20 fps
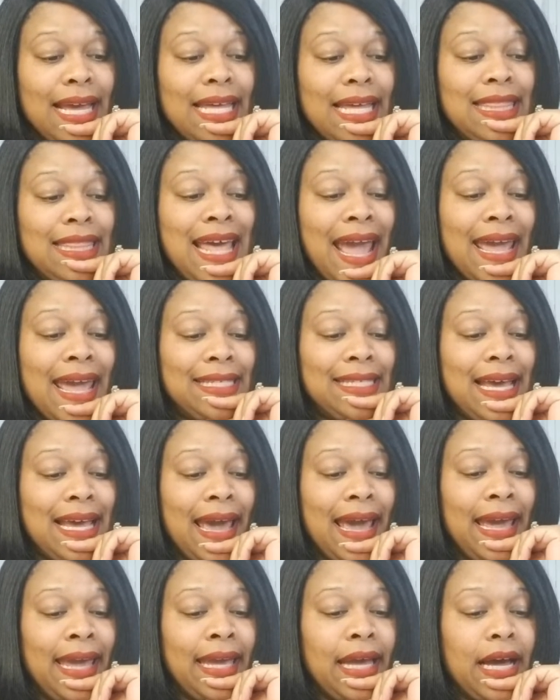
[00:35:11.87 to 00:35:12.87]
they
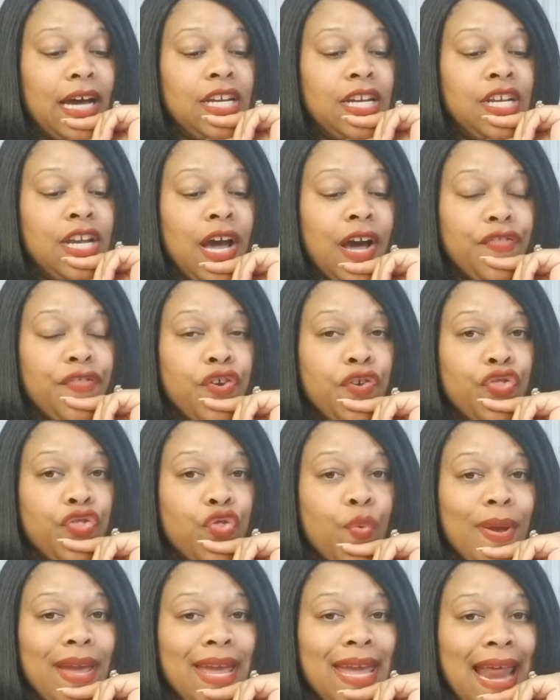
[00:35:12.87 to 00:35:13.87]
take another
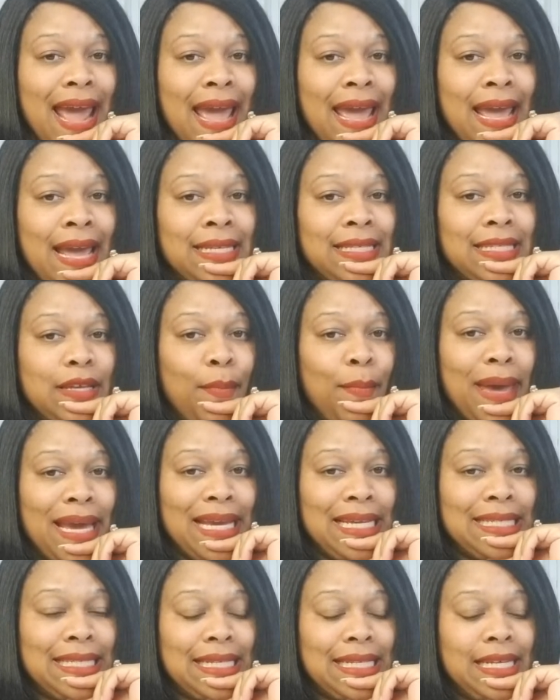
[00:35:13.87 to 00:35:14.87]
three days to
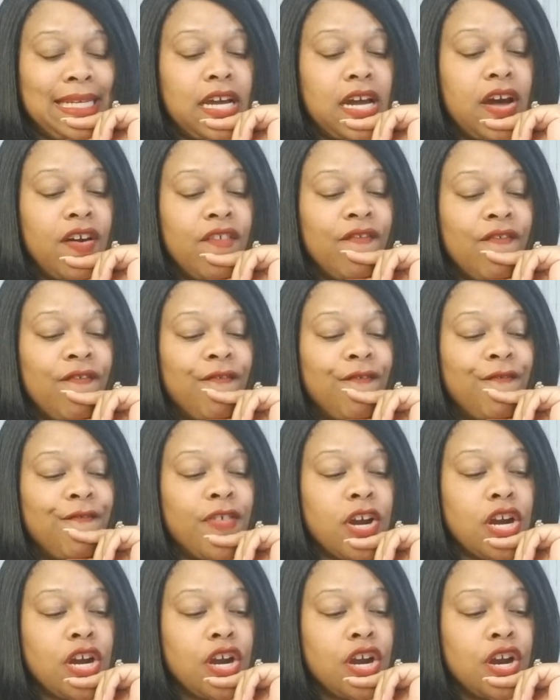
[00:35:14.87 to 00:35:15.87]
basically
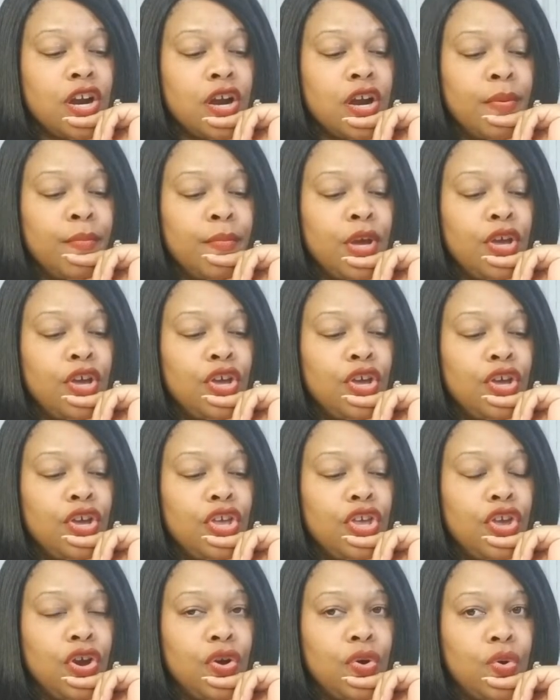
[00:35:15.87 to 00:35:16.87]
confirm
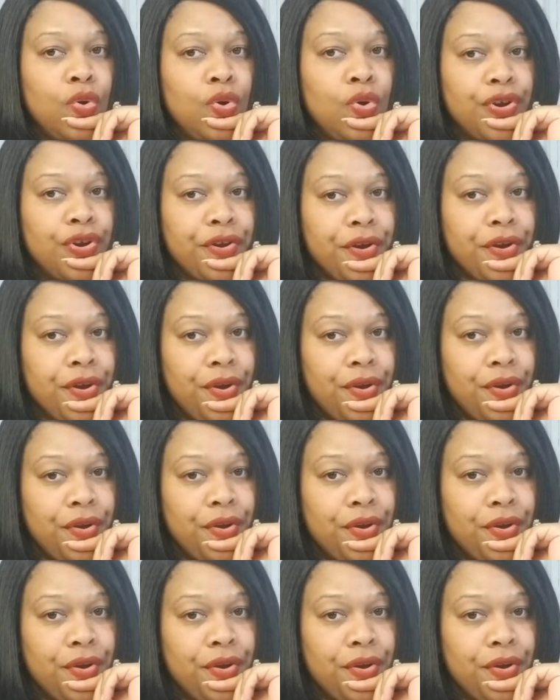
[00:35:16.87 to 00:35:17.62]
your order.